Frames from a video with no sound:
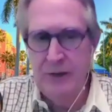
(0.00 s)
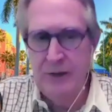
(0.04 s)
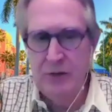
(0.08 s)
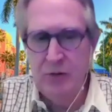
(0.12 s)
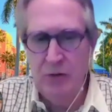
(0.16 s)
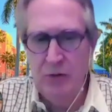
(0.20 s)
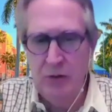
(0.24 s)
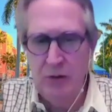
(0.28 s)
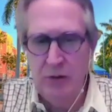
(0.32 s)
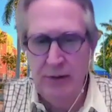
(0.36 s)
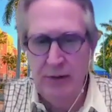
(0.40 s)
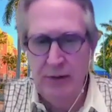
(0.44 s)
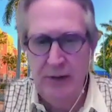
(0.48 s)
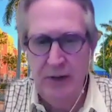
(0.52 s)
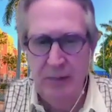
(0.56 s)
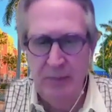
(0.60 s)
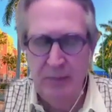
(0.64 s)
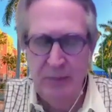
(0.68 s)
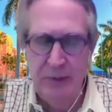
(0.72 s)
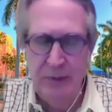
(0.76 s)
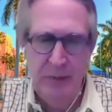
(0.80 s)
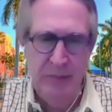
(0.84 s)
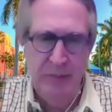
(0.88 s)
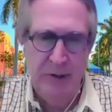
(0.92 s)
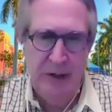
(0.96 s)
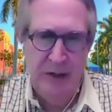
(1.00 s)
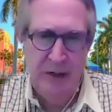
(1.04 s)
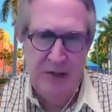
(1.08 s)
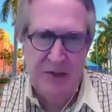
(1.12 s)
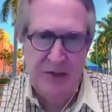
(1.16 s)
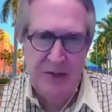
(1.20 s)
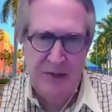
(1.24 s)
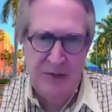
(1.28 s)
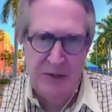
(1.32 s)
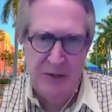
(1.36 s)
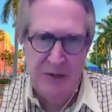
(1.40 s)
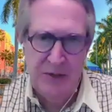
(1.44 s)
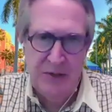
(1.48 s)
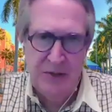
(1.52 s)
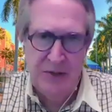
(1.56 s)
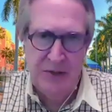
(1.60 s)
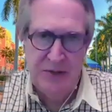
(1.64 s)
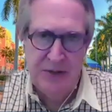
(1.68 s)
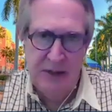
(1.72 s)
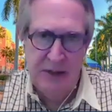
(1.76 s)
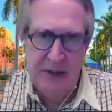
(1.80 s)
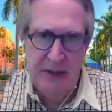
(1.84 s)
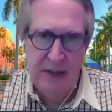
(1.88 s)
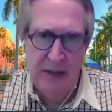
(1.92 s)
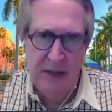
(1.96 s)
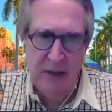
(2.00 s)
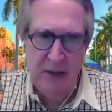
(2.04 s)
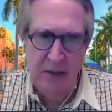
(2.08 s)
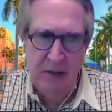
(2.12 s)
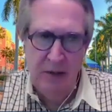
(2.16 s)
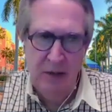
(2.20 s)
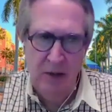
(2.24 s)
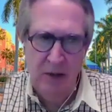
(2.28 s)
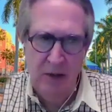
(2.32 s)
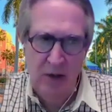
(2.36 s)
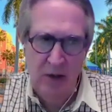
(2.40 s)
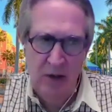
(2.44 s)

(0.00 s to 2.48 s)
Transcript: toward helping patients understand